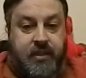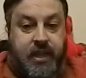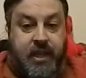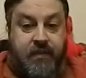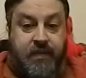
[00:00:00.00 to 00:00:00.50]

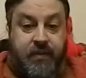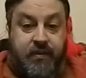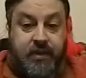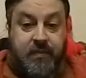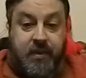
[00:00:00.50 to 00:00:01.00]
day of
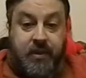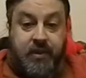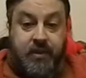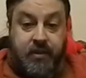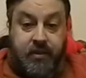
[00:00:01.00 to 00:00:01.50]
Thursday, March
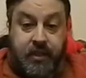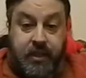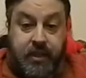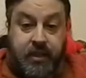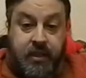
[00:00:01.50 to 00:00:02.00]

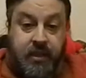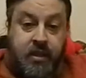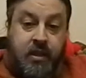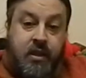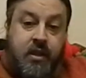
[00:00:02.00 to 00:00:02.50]
thirteenth,
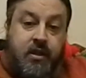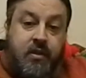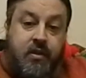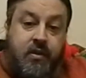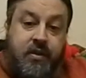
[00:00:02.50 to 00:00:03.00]

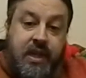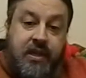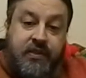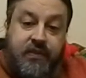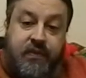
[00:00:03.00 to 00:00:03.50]
two
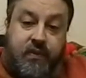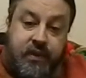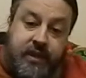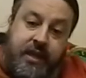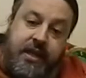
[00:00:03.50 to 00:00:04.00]
thousand
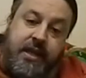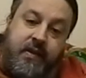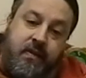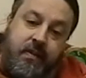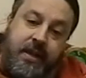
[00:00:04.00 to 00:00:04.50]
fourteen.
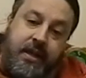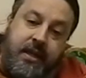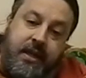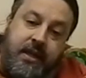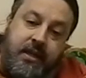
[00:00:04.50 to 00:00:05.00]
And we're
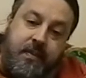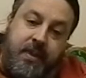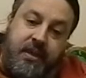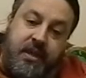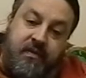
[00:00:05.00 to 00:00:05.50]
beginning the
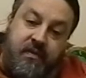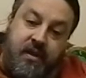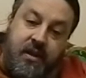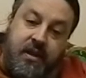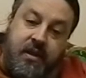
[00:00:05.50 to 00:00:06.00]
B T S
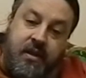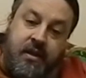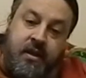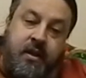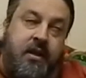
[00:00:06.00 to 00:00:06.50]
vlog
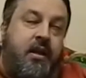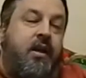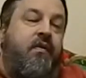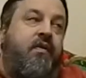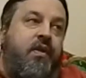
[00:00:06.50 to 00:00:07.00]

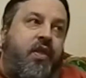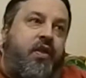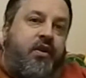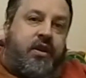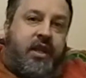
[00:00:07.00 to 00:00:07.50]
for the
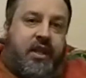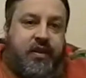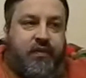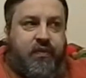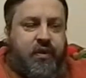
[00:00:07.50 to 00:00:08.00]
thirteenth,
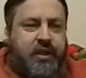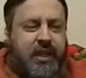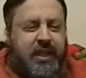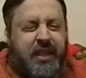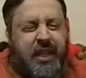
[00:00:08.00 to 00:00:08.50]

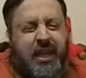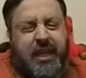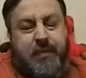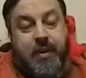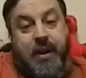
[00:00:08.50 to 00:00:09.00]
fourteenth,
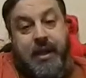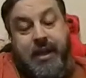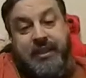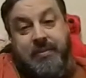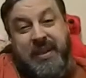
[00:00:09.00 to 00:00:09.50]
and
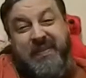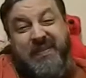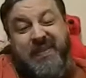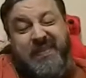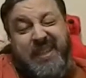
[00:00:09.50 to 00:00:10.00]
possibly
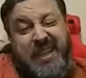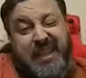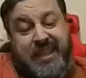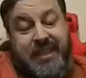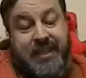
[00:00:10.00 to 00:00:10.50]

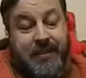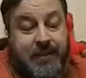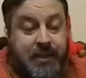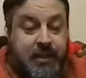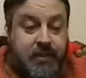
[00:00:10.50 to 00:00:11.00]
fifteenth.
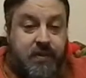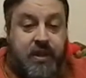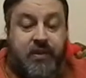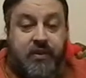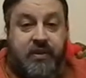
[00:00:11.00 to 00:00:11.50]
That's
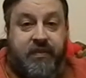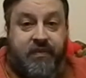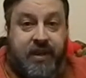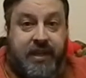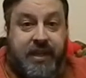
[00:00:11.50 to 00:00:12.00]
right, Thursday,
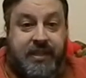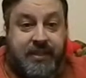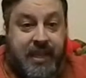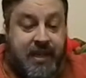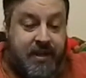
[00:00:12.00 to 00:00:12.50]
Friday, and
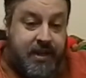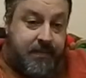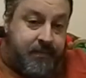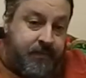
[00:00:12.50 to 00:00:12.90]
Saturday.